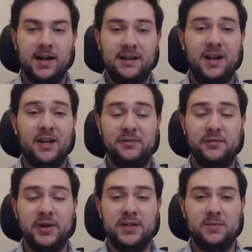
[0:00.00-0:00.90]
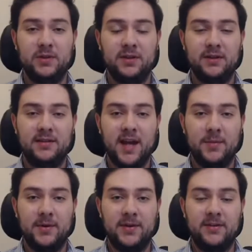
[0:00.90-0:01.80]
and unavoidable
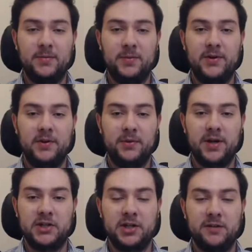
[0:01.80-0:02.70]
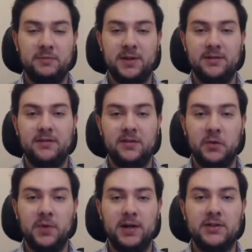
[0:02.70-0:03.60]
step at this point. The pressure has built so
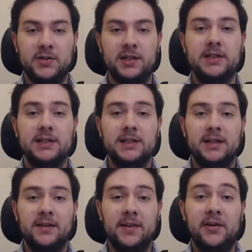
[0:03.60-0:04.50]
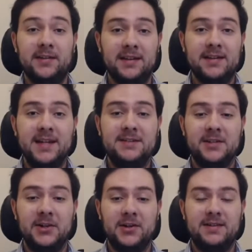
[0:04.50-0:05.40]
much that there is a need to
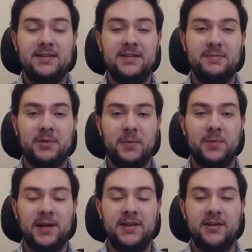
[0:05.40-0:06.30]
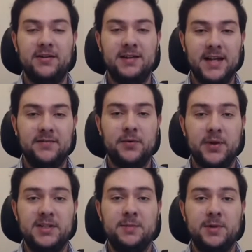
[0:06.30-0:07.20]
look into this properly, and there is a need for
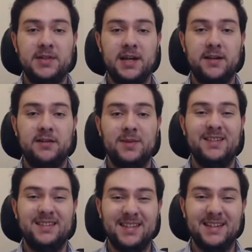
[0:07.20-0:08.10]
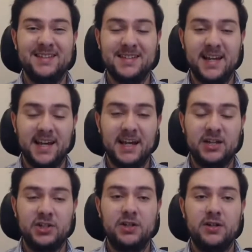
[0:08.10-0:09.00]
Priti Patel to be seen to take
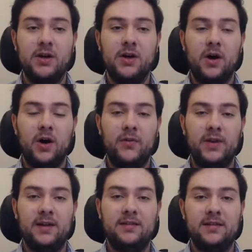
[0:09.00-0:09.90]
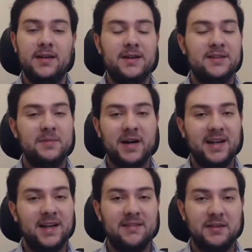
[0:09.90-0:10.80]
action on this. To my
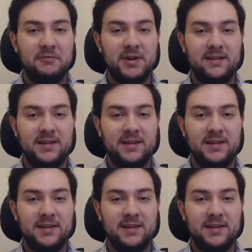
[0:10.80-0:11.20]
ears, it rings a